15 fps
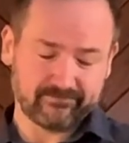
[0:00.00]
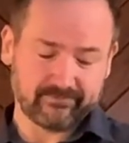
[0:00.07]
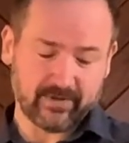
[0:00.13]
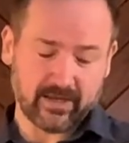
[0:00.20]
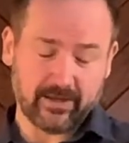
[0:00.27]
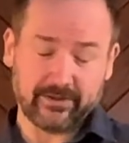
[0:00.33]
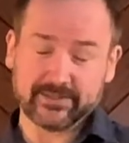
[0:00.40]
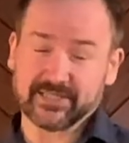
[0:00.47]

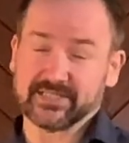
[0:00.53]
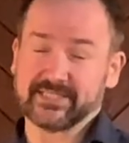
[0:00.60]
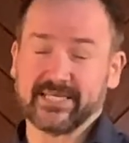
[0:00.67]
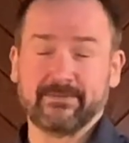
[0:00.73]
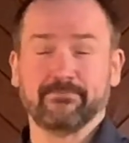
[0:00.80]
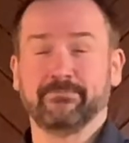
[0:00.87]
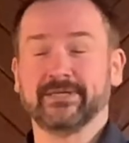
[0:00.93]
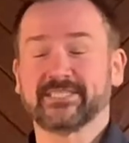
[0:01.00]
And there's a
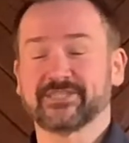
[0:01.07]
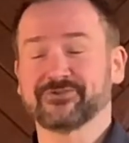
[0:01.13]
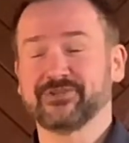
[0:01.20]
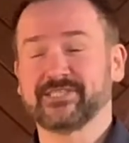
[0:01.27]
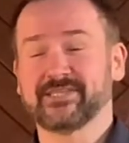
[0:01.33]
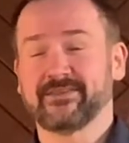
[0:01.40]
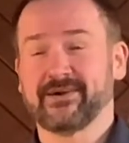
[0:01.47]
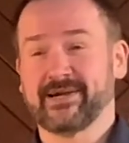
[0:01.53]
deep
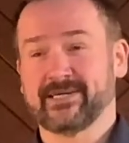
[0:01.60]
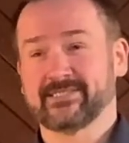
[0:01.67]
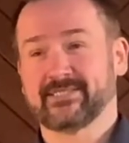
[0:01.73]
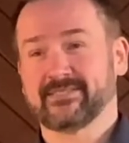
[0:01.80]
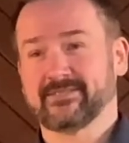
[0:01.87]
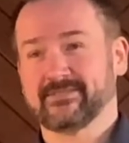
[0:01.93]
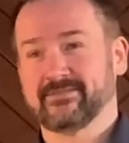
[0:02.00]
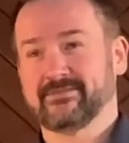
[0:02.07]
mystery to that,
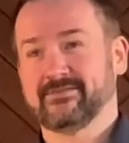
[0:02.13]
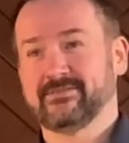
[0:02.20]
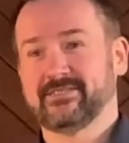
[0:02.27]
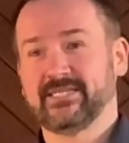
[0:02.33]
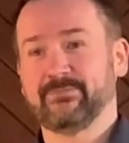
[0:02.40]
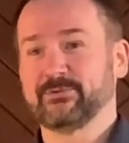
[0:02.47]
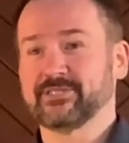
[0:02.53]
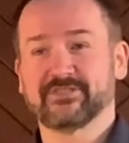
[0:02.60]

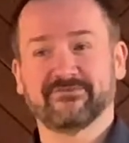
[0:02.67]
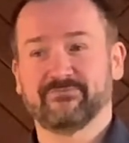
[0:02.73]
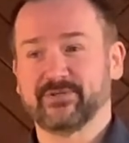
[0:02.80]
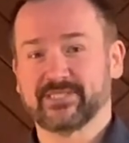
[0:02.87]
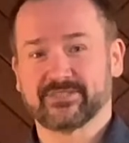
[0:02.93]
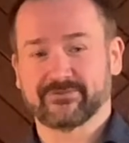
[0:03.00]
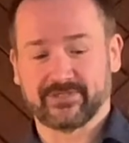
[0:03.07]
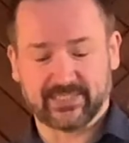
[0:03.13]
deepest of
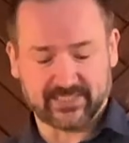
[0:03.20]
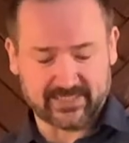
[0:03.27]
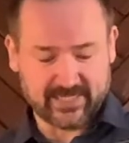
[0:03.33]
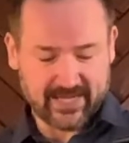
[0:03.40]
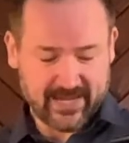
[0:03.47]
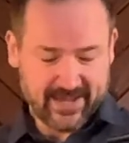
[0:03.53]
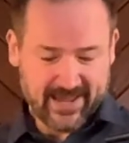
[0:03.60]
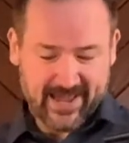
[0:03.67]
mysteries.
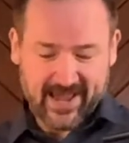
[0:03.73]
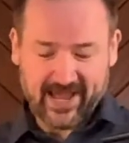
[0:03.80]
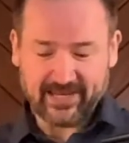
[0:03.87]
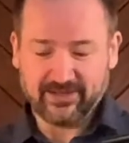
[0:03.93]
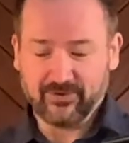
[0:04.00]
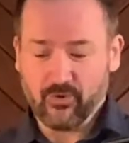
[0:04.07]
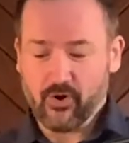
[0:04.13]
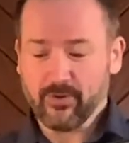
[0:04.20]

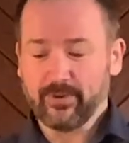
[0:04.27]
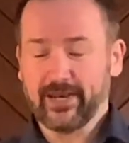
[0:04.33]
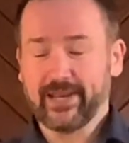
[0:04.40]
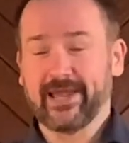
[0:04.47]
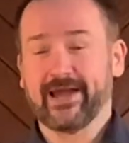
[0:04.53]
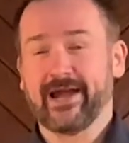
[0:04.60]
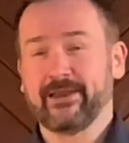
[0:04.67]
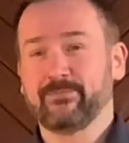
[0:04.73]
And
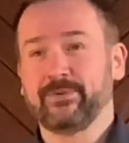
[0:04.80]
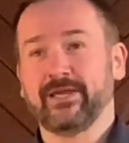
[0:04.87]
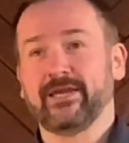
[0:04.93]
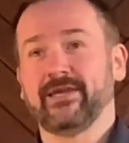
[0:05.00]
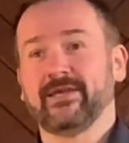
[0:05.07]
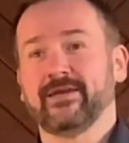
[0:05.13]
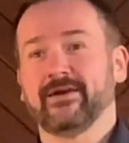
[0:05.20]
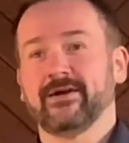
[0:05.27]
normally I'd
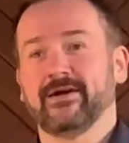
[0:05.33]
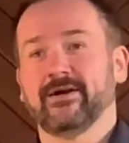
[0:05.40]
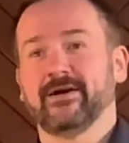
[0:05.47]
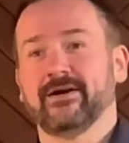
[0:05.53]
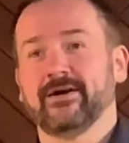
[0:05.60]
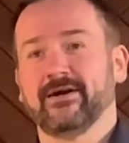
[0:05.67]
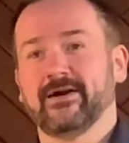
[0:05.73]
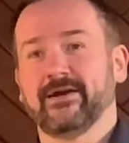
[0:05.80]
be
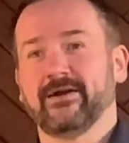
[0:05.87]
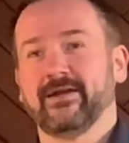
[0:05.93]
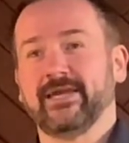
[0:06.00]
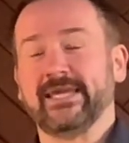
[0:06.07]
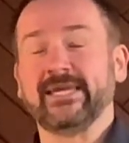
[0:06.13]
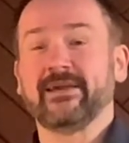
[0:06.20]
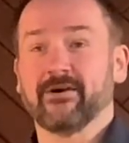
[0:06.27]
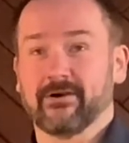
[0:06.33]

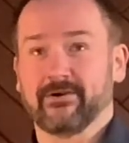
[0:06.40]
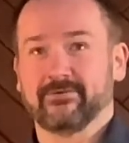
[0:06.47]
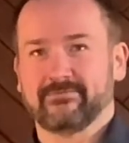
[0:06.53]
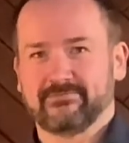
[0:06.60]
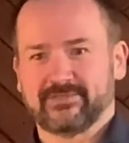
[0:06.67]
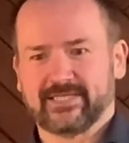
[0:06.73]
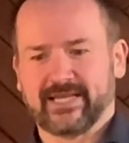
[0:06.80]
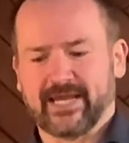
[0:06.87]
eager
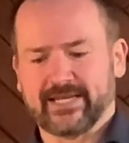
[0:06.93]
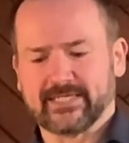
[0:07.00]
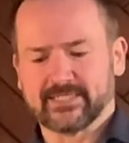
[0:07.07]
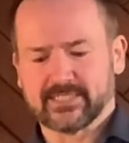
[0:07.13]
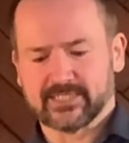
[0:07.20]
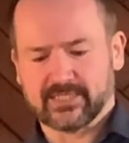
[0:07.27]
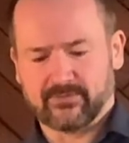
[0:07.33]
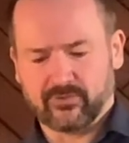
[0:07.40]
to get into
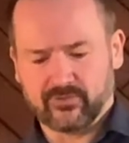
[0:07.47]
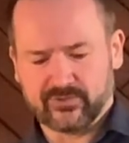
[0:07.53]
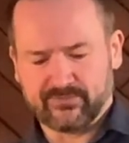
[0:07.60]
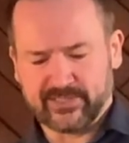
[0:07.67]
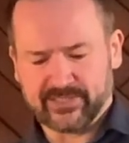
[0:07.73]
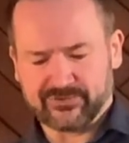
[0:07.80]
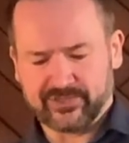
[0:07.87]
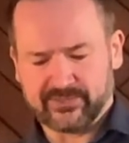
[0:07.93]
some of those
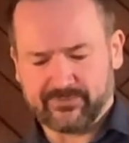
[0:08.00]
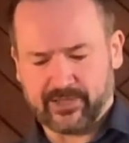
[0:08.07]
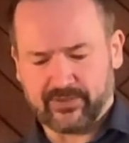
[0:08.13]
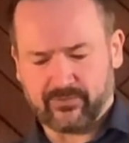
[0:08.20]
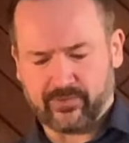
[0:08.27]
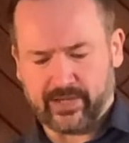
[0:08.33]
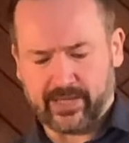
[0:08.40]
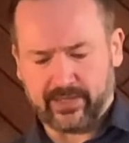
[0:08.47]
mysteries, by the
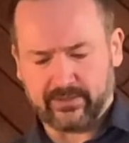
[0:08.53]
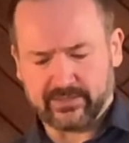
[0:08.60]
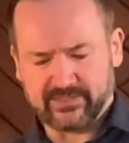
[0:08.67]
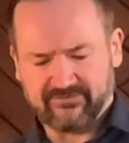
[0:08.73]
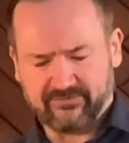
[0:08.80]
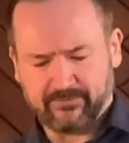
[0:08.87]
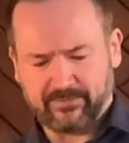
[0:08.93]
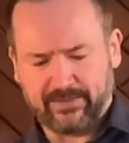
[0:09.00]
way,
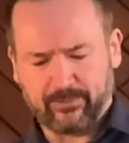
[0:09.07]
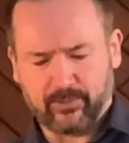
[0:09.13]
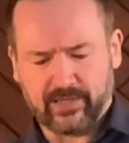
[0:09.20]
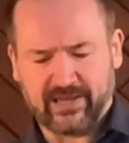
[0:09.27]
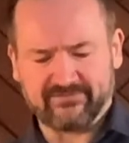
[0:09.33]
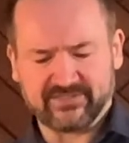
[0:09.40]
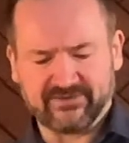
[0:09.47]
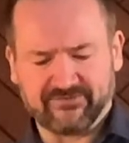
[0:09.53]
different people will
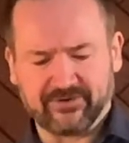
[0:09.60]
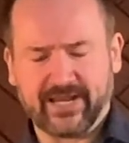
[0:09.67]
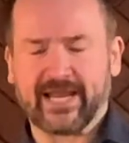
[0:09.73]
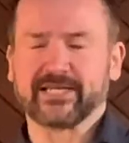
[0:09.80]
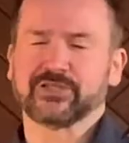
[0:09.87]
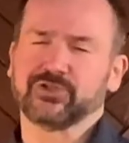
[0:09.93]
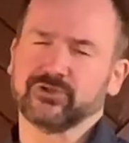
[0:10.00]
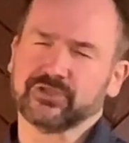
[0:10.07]
have different
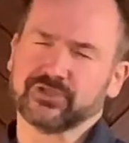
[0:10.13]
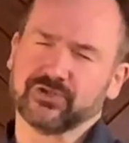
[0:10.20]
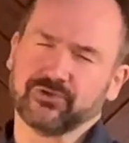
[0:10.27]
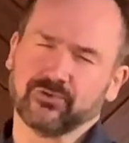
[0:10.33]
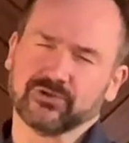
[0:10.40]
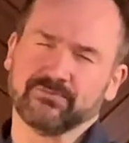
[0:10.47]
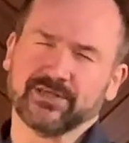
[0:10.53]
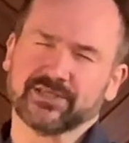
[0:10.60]
attitudes to
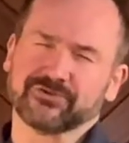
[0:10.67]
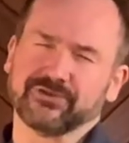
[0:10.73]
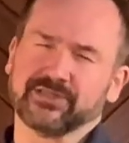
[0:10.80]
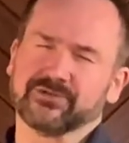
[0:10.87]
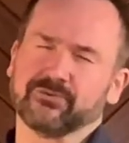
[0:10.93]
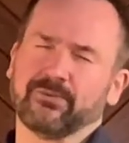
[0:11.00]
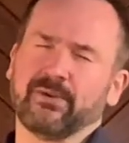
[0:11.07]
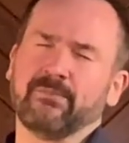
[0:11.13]
those mysteries.
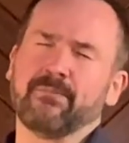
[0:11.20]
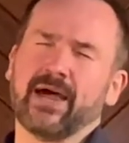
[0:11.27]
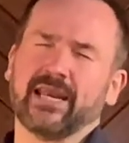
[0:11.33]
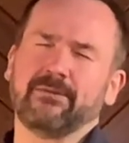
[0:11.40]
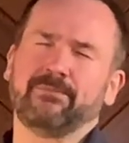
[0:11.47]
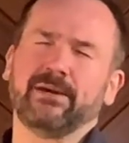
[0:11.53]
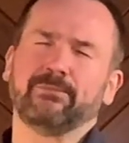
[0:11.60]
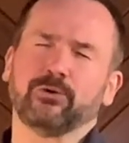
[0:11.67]
There will be
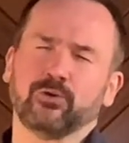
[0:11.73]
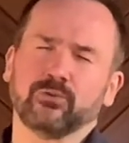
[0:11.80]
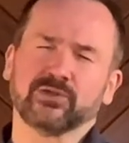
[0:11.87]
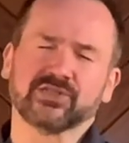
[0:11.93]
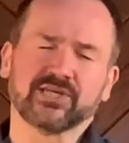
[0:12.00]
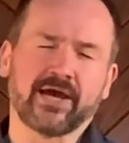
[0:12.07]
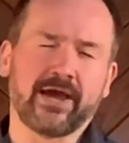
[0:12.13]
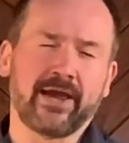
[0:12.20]
many people who will
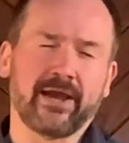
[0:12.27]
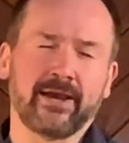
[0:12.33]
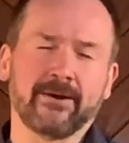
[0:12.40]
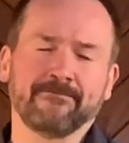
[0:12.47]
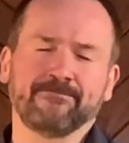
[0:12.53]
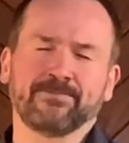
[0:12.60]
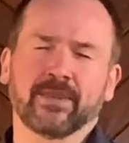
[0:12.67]
say,